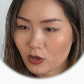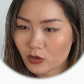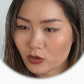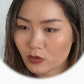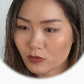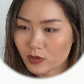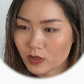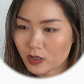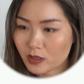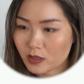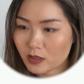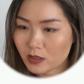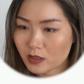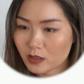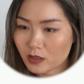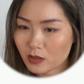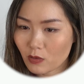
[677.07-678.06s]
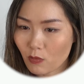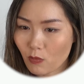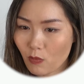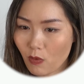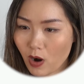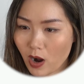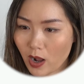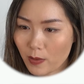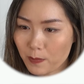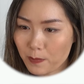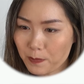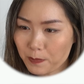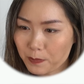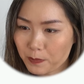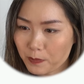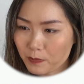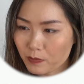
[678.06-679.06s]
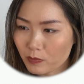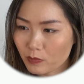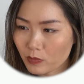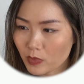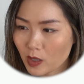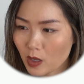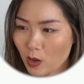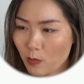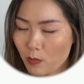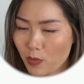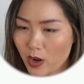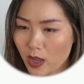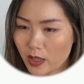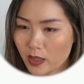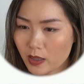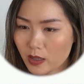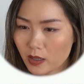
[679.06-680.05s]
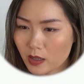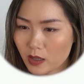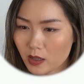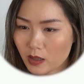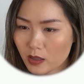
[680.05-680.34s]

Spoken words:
So this is the one, but